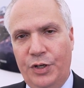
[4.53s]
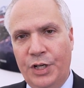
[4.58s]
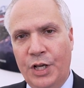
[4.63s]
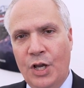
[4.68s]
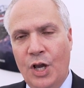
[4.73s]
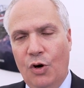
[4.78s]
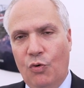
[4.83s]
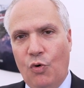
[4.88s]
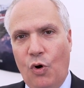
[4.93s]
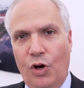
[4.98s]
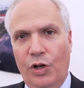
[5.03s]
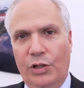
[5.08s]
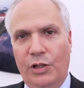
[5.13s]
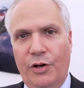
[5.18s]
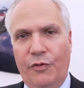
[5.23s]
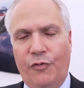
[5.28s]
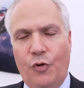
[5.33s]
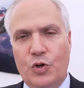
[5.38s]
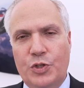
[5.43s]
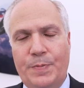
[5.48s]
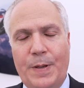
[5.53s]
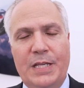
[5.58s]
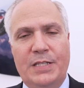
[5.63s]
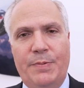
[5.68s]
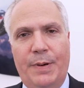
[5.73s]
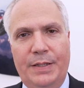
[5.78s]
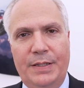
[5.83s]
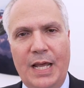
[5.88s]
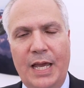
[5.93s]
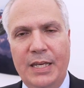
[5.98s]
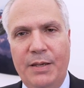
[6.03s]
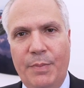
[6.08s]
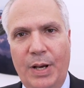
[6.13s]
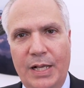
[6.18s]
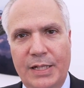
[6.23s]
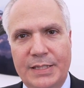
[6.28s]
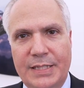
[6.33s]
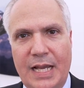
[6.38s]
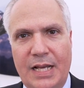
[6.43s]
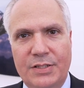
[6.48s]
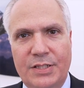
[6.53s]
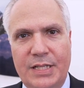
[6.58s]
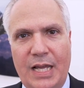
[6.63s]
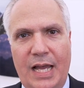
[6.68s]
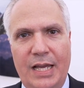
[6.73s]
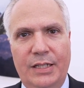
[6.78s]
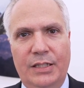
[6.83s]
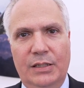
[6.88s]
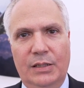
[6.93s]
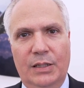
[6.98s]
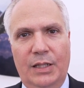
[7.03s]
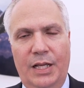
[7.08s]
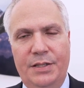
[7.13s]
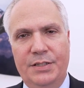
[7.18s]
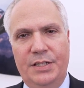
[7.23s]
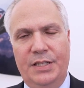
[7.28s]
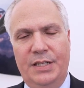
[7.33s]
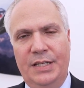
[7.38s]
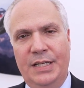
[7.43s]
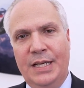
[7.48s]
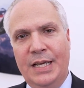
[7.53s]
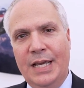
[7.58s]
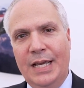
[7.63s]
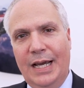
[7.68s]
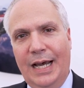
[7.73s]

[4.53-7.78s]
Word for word: Royal Air Force Base, about ninety miles outside London,